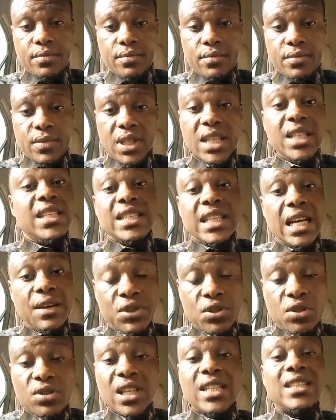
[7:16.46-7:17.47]
It's in every
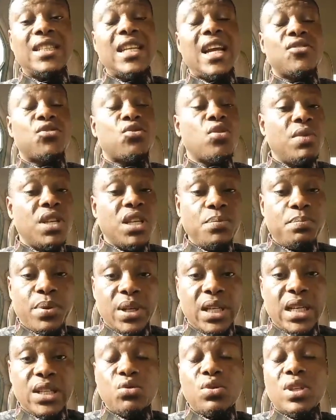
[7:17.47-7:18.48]
society. There are so many
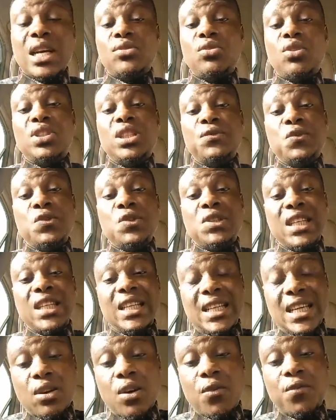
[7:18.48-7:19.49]
parents who cannot even take
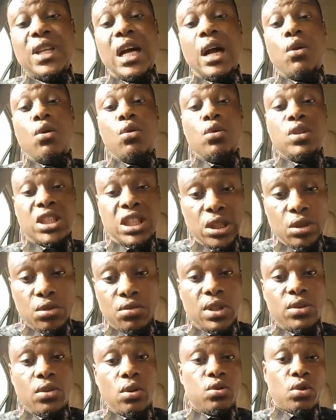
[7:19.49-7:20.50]
care of their own
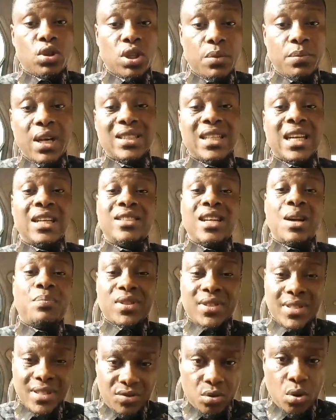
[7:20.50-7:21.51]
children, not talk about another
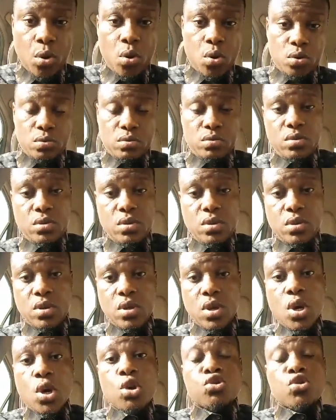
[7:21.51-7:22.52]
person's own.
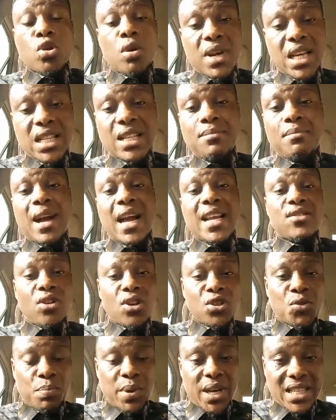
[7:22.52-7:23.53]
So many might
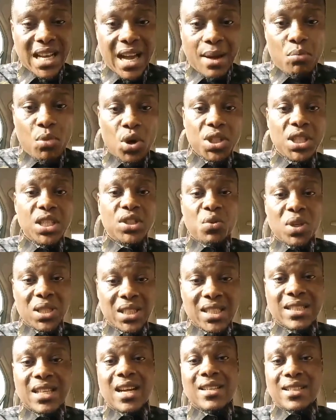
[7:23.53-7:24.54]
just pay that money,
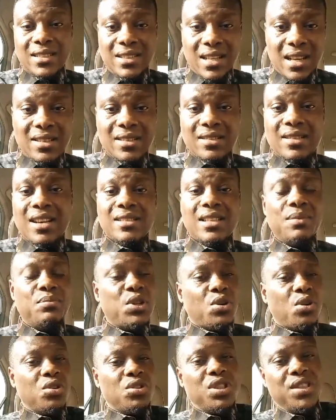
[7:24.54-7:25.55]
20,000, 30,000,
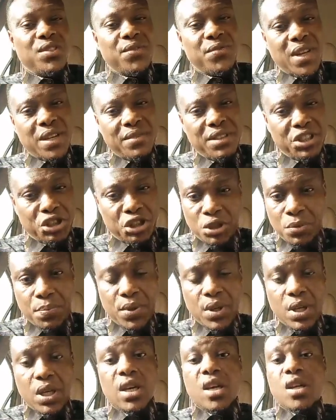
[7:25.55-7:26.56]
because it's very cheap,
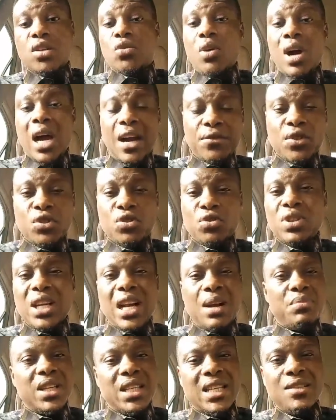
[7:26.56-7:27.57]
to have the children
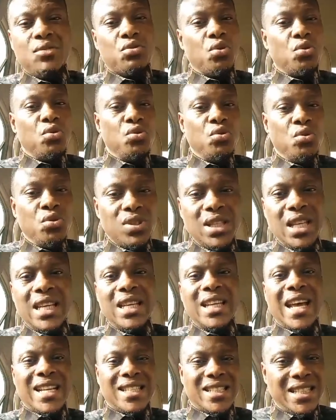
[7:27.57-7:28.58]
and begin to use them
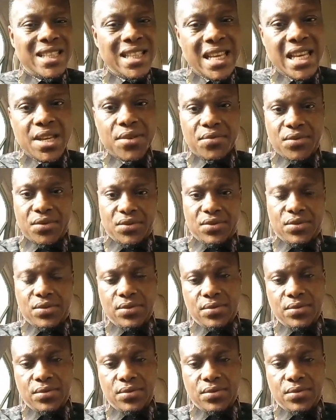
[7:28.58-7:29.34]
like slaves.